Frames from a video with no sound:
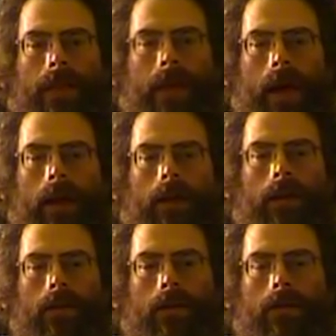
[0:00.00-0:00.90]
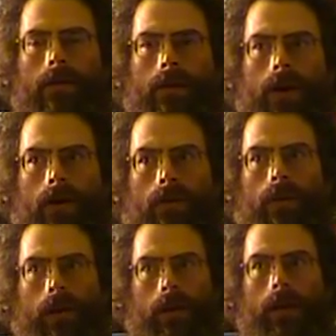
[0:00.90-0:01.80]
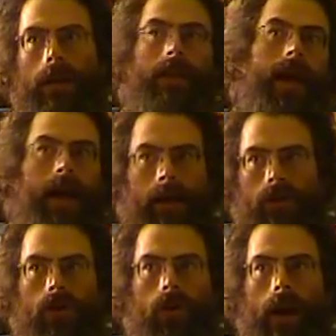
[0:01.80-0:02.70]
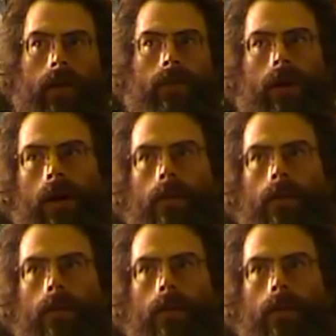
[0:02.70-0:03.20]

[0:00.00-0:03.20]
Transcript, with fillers: that you don't really need that extra gravy on.